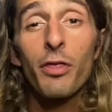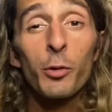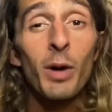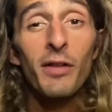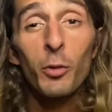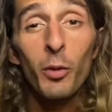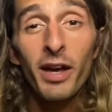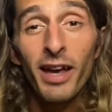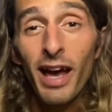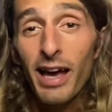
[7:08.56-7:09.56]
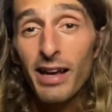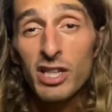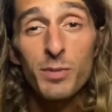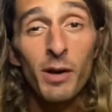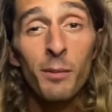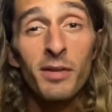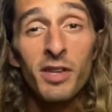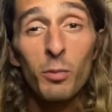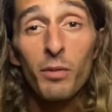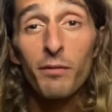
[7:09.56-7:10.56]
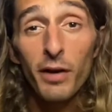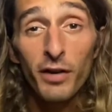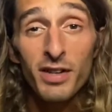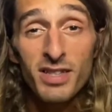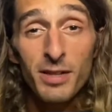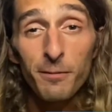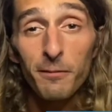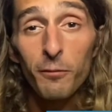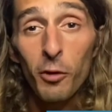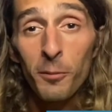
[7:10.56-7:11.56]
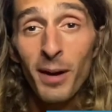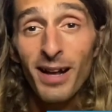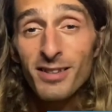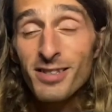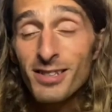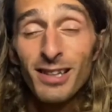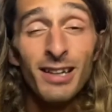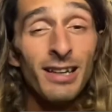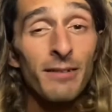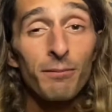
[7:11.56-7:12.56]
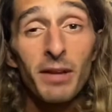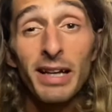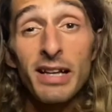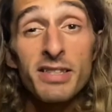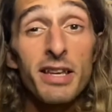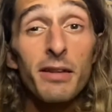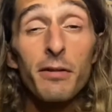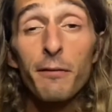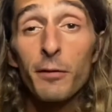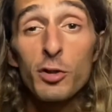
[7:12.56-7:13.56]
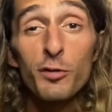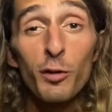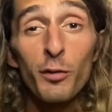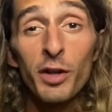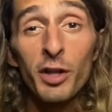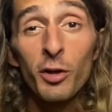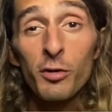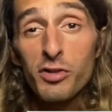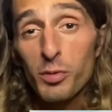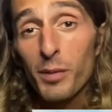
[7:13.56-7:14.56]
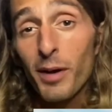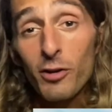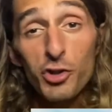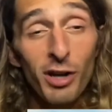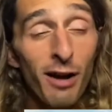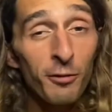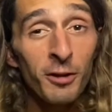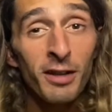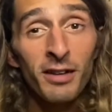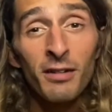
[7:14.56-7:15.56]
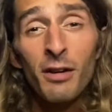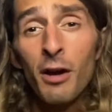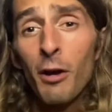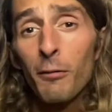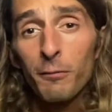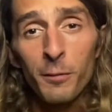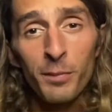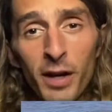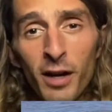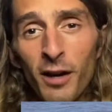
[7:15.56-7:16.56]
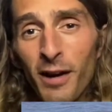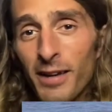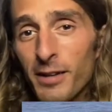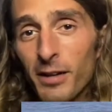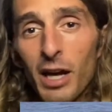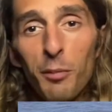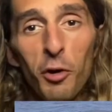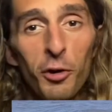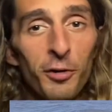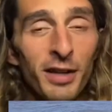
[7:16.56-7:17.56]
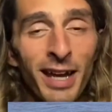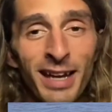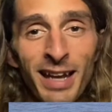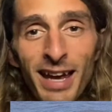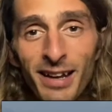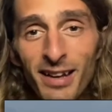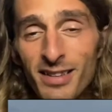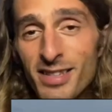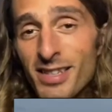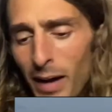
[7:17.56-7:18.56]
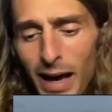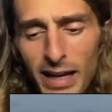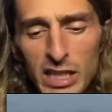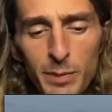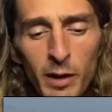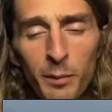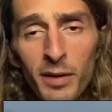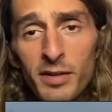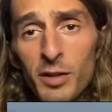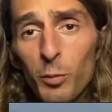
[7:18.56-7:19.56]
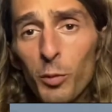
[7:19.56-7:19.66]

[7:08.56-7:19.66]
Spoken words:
Throughout the way, I experimented with various different formats. Like I said, the first few videos were about traveling. From there, I did a couple hurricane edits. I experimented